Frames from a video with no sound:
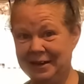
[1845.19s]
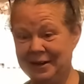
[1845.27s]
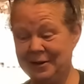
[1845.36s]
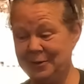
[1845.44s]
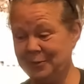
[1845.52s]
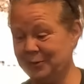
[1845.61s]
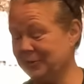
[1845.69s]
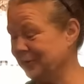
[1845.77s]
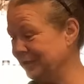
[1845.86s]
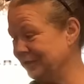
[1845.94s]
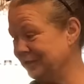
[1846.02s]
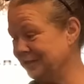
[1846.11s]
I'm
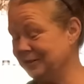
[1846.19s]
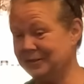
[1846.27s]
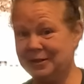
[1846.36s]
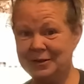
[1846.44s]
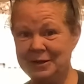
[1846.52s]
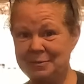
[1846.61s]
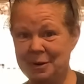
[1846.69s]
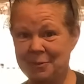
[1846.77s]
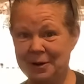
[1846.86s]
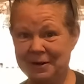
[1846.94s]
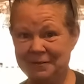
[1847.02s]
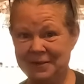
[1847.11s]
going to go eat my
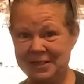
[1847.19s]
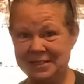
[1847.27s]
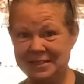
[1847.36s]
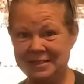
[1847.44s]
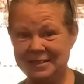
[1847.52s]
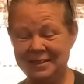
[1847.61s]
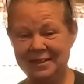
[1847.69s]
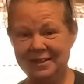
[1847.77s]
breakfast